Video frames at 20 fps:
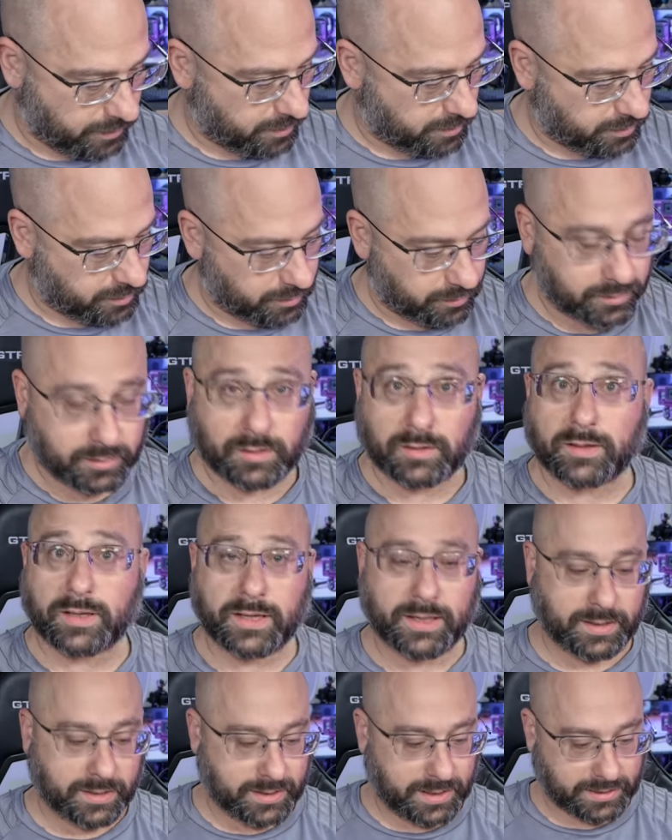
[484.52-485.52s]
there's a little
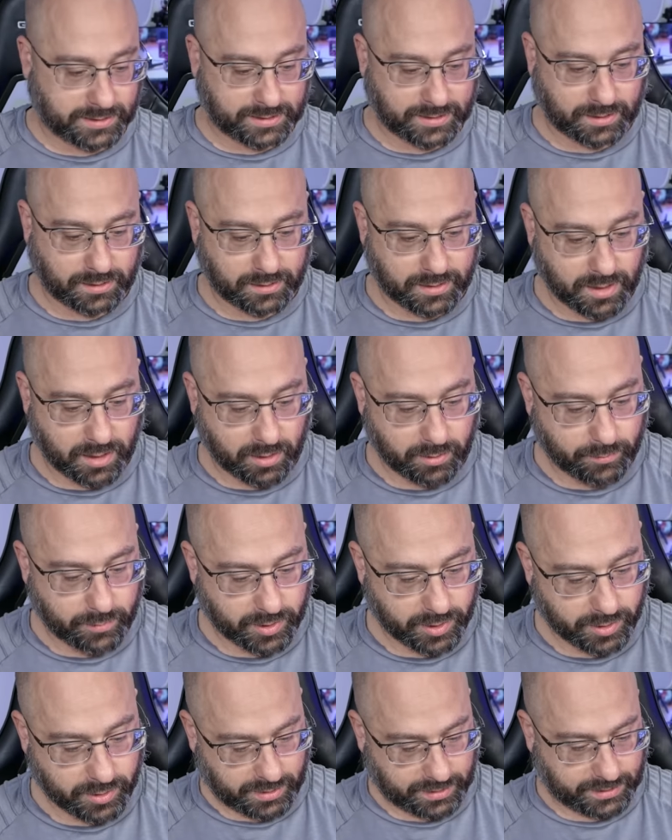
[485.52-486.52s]
indexing nub.
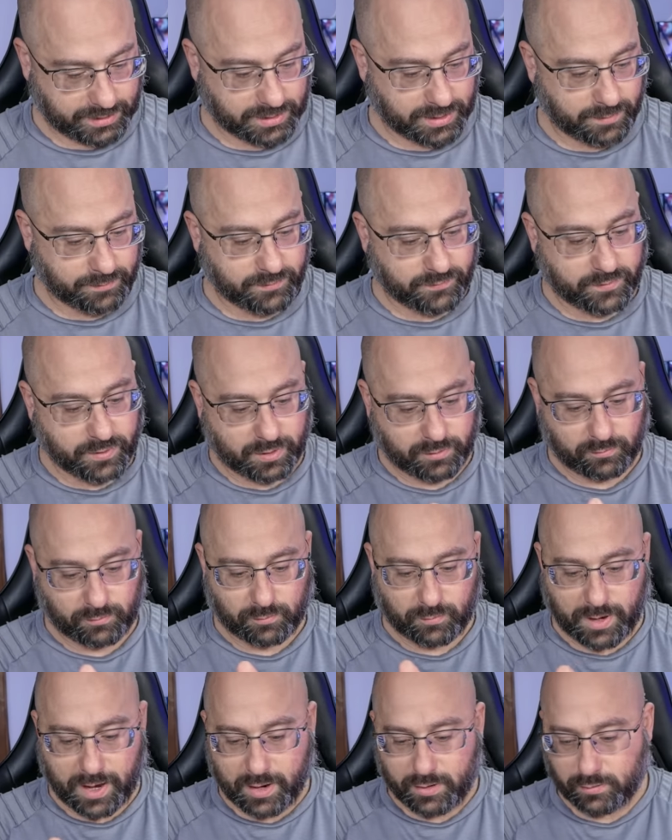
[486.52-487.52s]
Anytime you've got
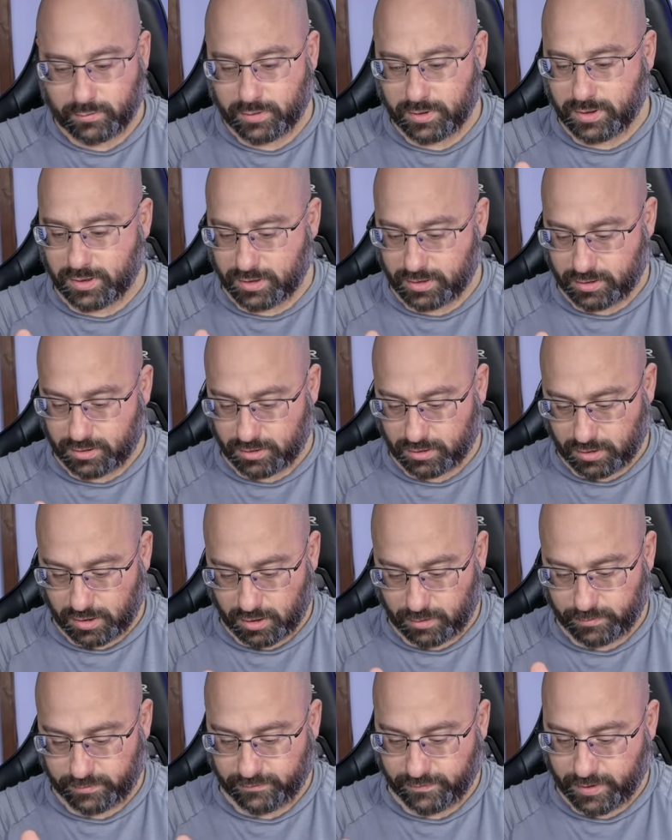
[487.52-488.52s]
round
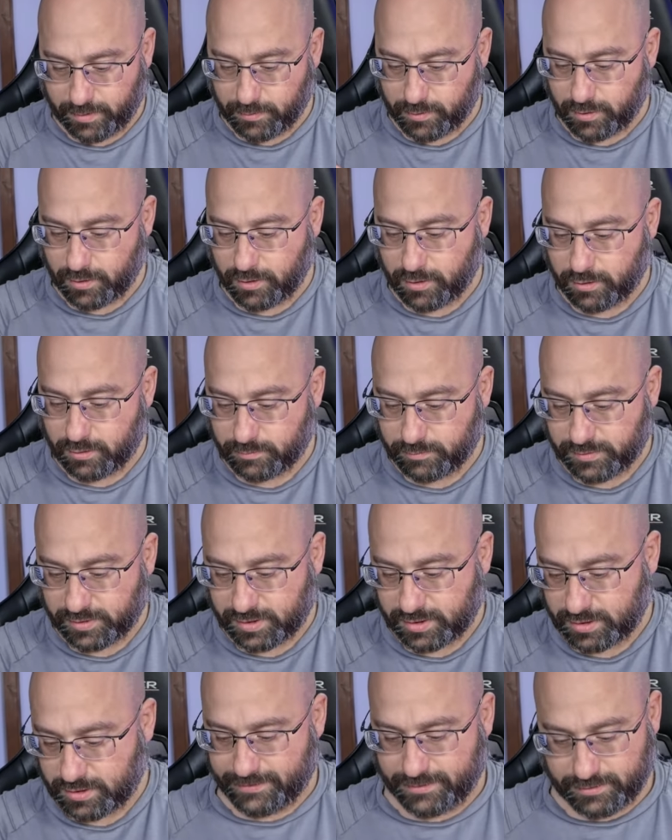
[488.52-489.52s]
carbon fiber
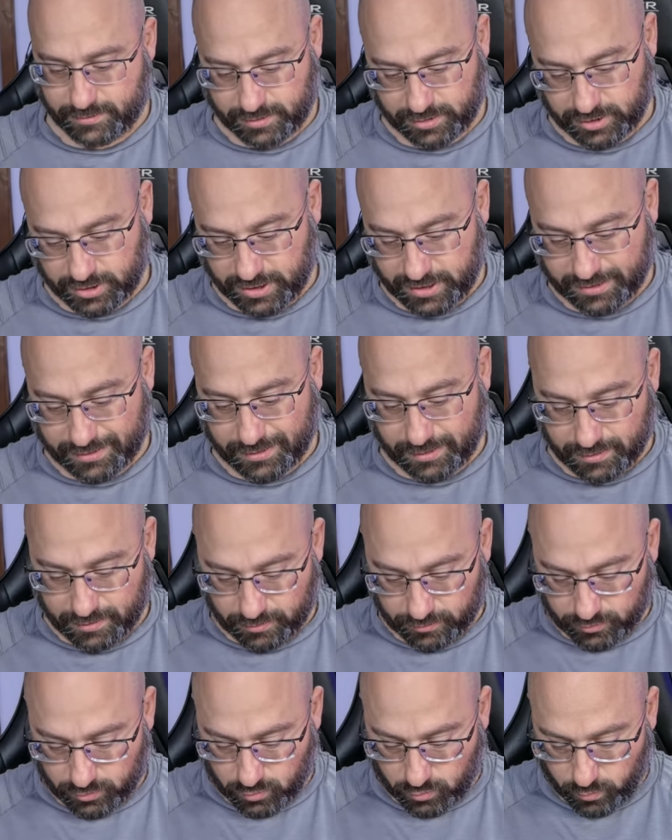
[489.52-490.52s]
arms, there's a chance that
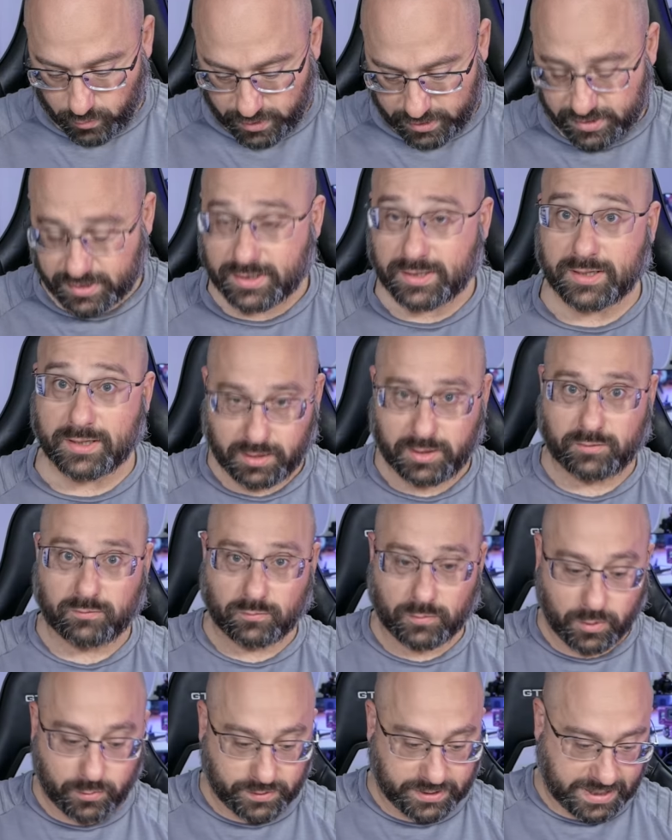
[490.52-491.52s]
they'll twist and
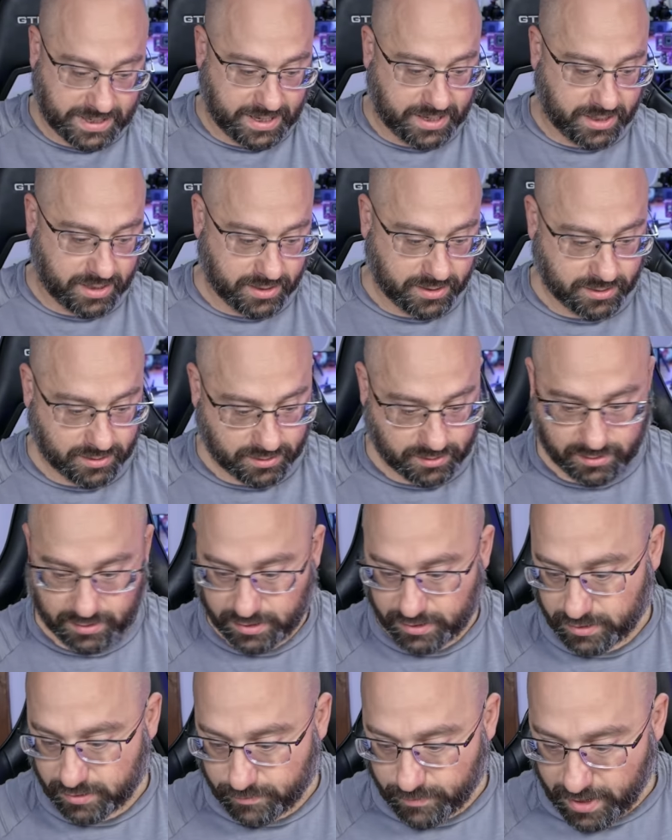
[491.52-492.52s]
rotate
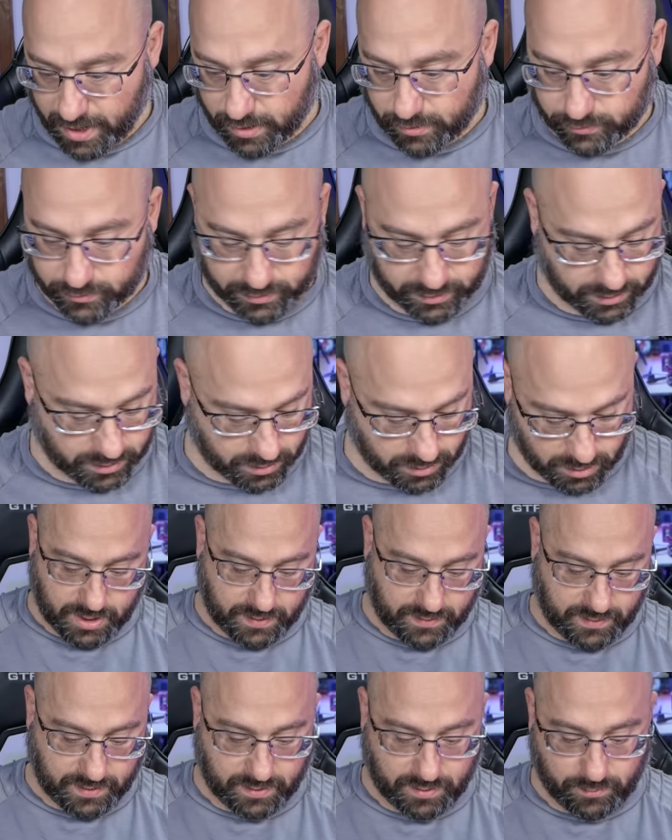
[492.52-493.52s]
in the mount,
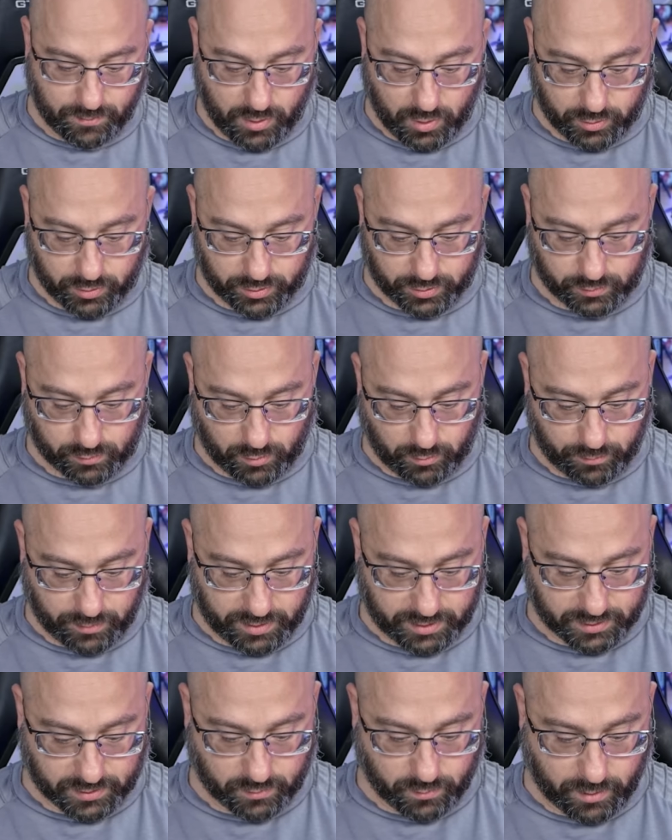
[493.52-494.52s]
and then the motors won't be
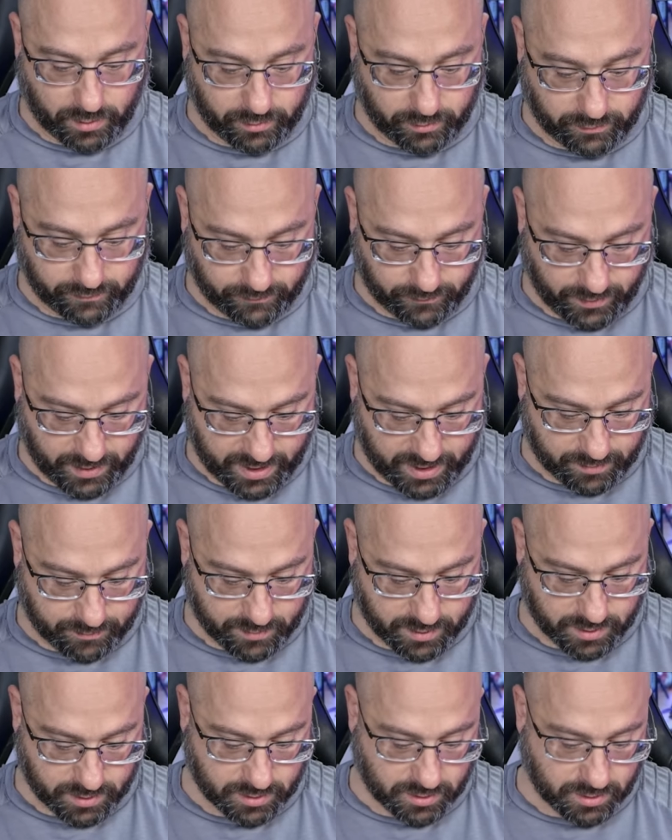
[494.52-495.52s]
square to the frame.